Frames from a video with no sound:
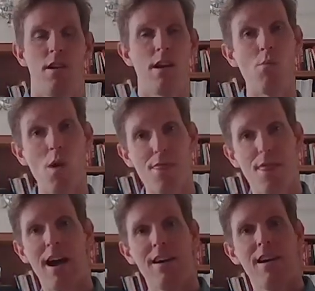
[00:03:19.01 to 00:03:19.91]
And with
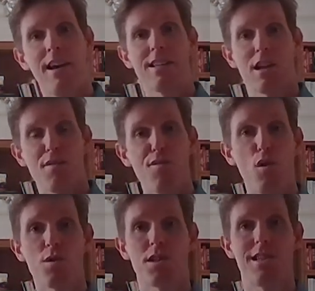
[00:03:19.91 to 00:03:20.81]
that, it's going to
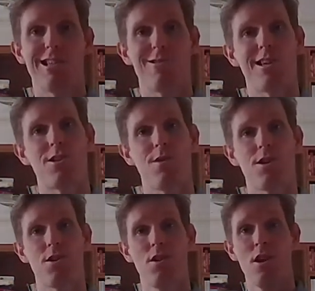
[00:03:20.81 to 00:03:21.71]
force us into a
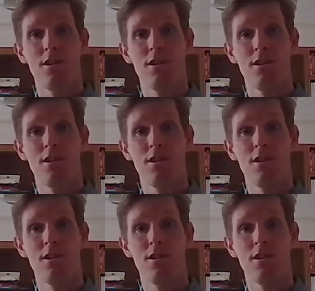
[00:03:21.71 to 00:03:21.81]
situation